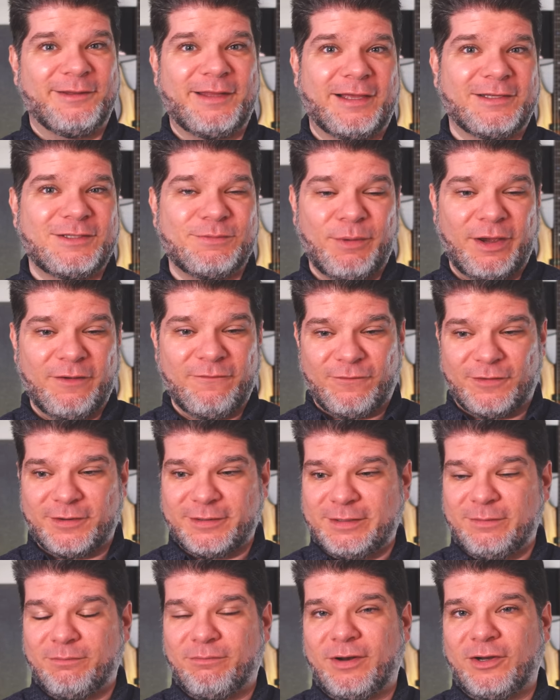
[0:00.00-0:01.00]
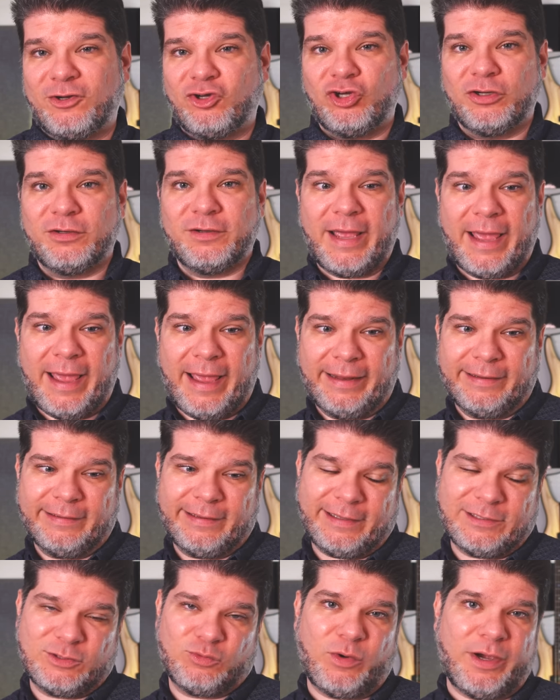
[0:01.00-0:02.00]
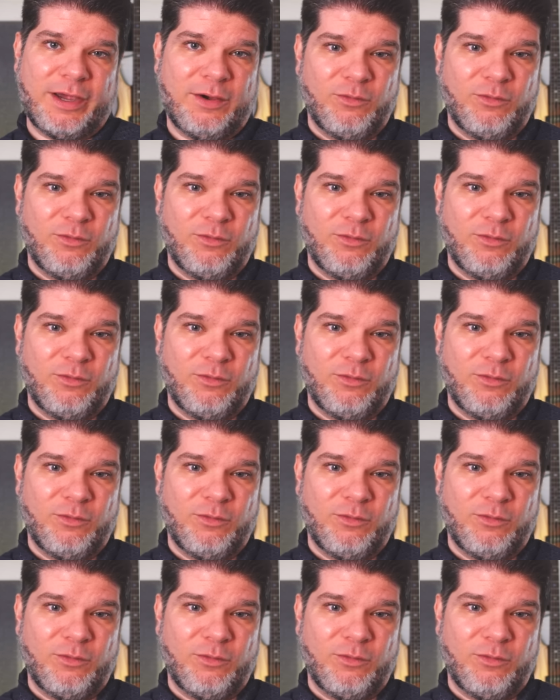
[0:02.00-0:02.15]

that's my first impression, and that's why